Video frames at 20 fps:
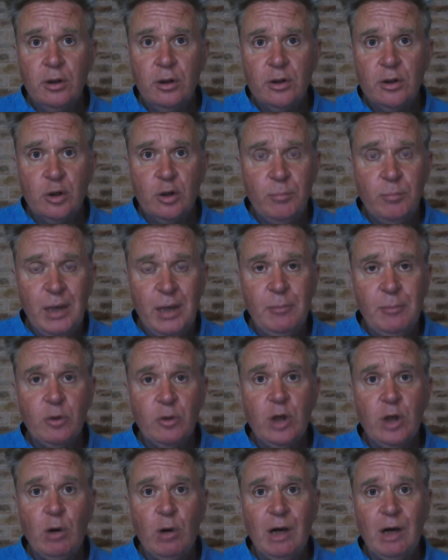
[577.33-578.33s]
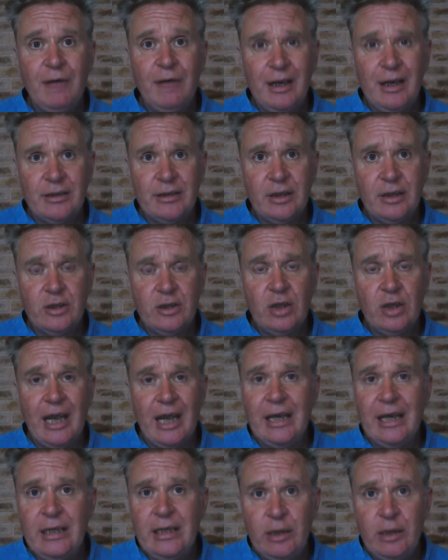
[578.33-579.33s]
So people don't have access to
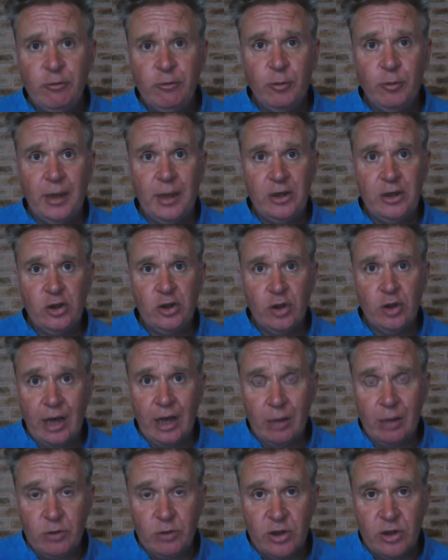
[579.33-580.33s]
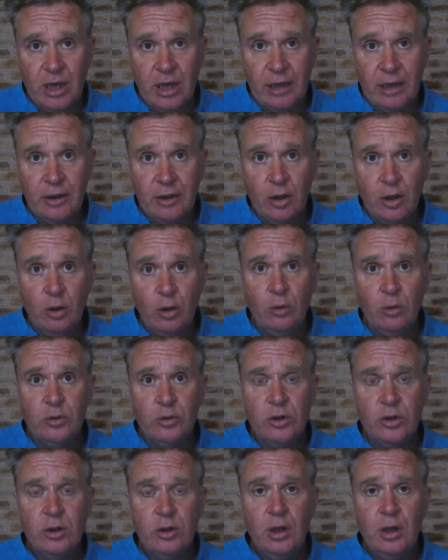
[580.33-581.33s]
any information outside the
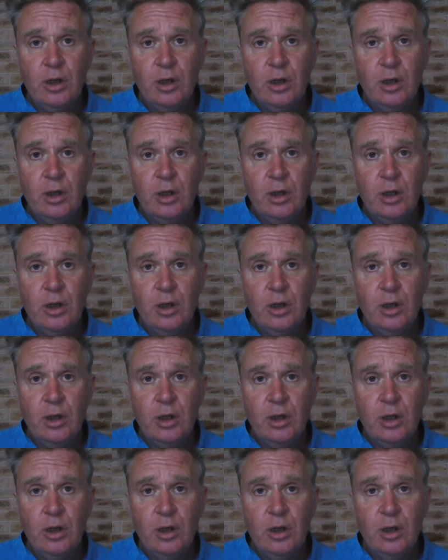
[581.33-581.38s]
cult.